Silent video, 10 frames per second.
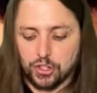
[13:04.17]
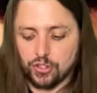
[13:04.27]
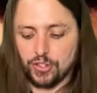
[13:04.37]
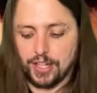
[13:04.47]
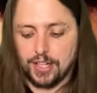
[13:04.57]

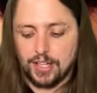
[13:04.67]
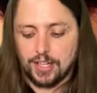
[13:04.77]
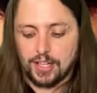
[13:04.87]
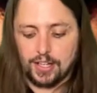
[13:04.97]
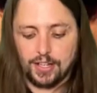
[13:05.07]
sure that
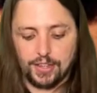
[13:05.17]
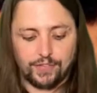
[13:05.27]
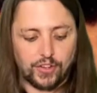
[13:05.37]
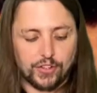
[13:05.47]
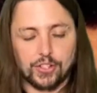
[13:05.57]
the
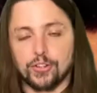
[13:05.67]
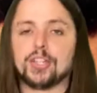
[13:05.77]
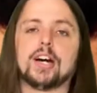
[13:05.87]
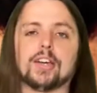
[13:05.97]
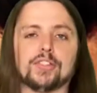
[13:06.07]
first little
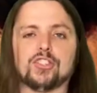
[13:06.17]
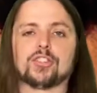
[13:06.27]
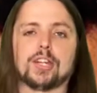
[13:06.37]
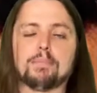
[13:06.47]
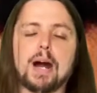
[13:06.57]
tug isn't
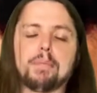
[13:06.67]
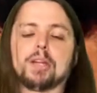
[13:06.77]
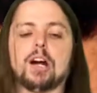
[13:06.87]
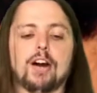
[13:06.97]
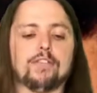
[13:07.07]
just going to pop
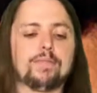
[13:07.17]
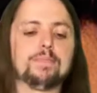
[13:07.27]
it off.